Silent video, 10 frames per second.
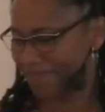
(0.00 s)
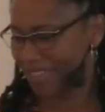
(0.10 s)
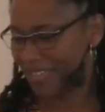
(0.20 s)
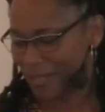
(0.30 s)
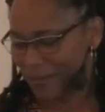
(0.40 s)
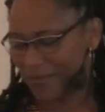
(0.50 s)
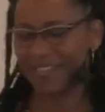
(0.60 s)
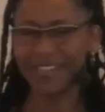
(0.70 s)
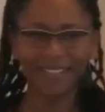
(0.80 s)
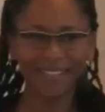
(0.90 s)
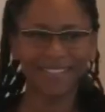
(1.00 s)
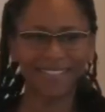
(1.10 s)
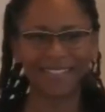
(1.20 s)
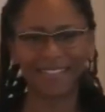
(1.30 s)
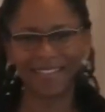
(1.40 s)
Because
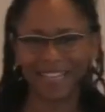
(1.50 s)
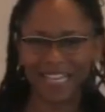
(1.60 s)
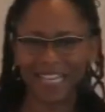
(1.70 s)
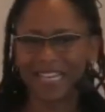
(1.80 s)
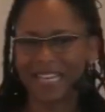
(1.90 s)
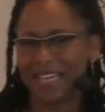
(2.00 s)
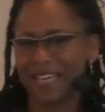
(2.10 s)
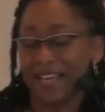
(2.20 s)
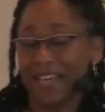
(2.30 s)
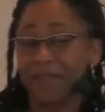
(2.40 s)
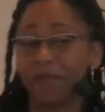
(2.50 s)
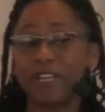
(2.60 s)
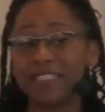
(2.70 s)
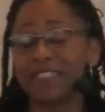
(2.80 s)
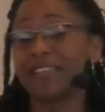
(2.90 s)
if we
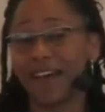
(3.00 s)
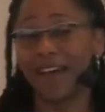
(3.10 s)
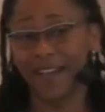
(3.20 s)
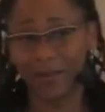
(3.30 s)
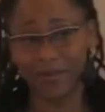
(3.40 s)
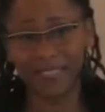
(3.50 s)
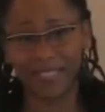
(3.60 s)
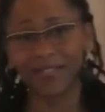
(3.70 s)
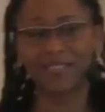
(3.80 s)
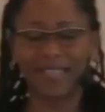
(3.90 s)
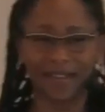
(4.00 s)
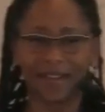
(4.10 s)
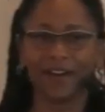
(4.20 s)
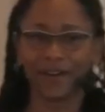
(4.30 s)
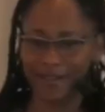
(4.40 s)
deny ourselves that
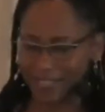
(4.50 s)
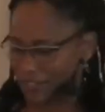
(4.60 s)
courage,